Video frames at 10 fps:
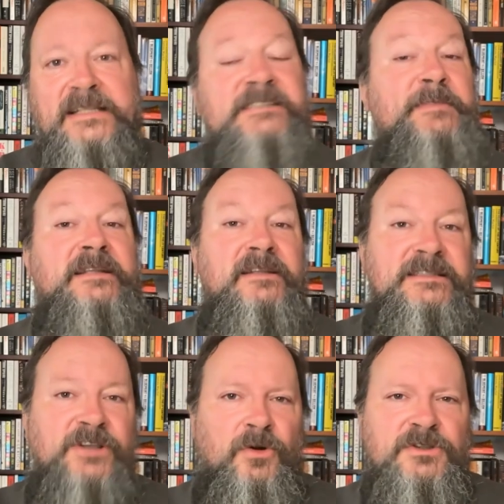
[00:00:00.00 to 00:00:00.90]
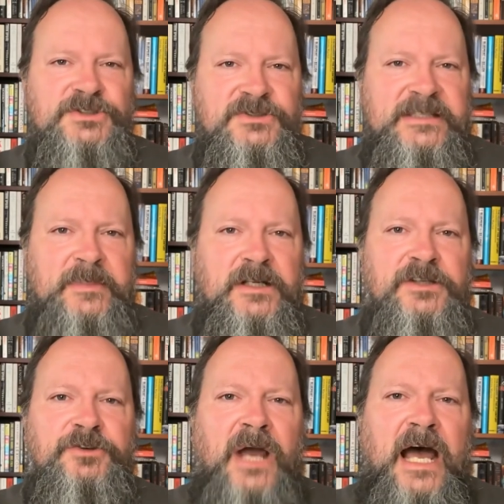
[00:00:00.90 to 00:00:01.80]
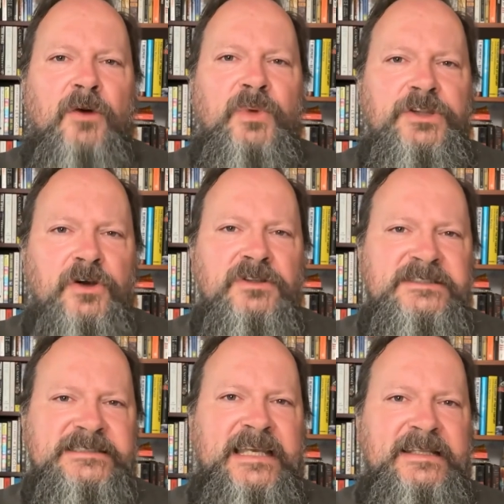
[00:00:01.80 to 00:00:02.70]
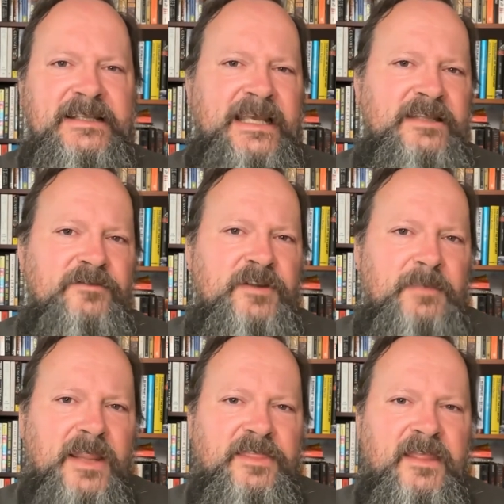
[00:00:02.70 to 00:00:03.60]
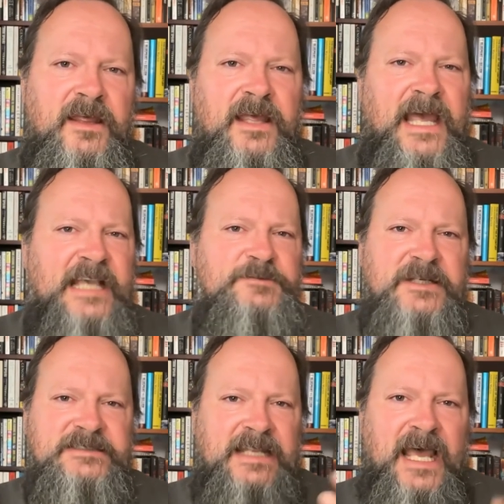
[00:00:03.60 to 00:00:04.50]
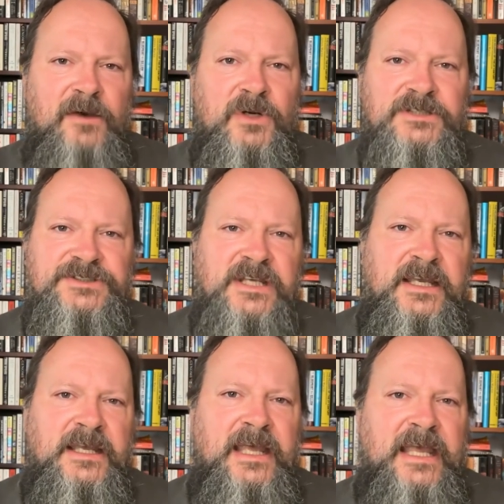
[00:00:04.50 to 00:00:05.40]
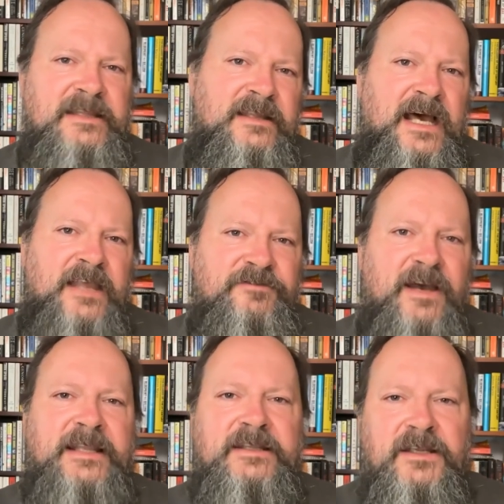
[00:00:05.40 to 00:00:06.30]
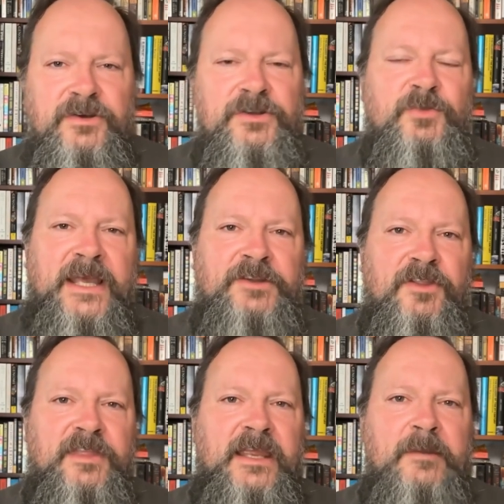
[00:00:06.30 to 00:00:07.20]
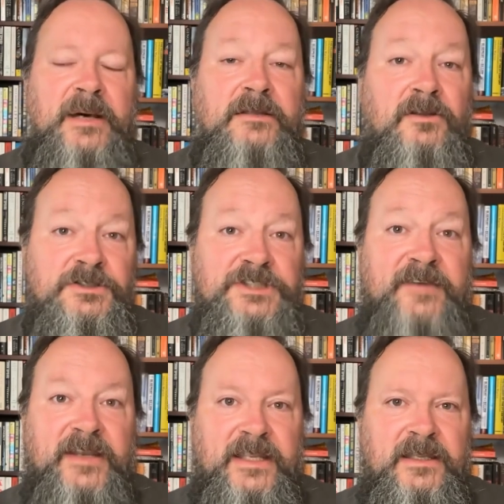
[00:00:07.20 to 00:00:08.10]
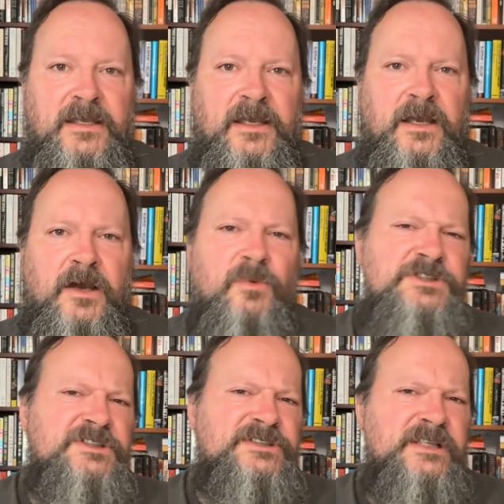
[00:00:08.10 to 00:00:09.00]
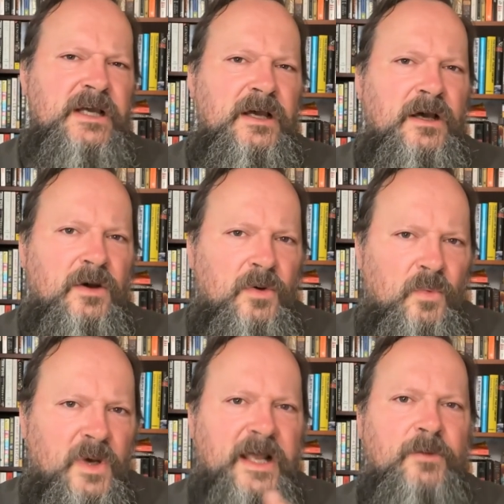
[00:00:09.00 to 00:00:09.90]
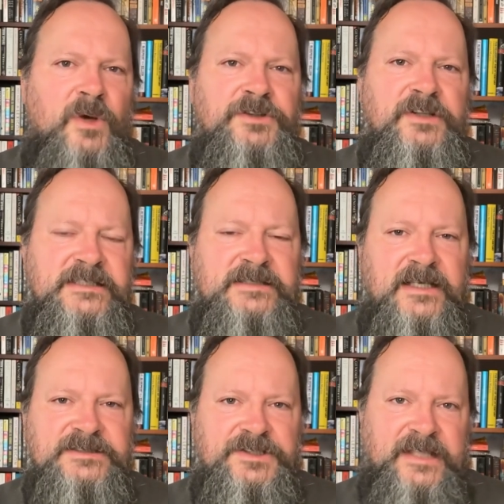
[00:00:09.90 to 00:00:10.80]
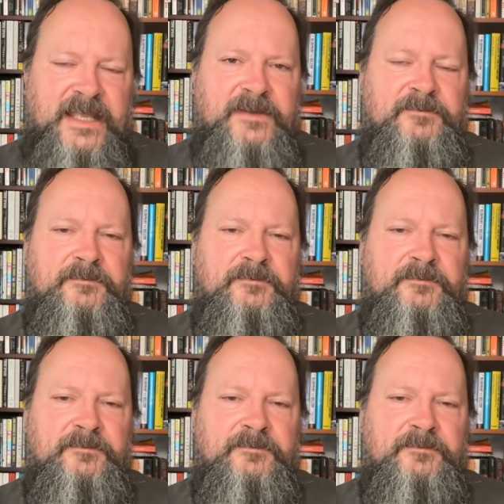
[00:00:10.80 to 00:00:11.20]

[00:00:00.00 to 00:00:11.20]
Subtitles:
This method is also similar to how we don't say the date of the month, expressed in hours, and I find it a good way to think about longevity, which is what I want to discuss today.